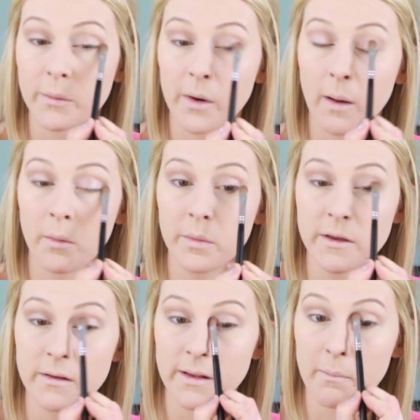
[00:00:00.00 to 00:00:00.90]
would probably
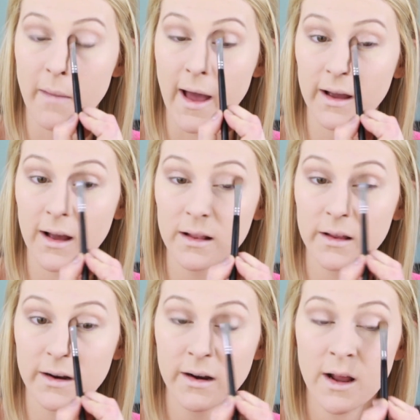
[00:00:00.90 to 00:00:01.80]
use a matte
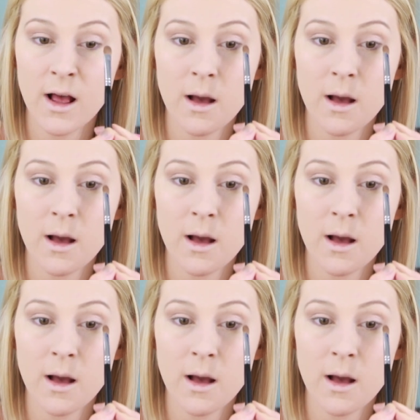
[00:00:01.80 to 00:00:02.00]
color,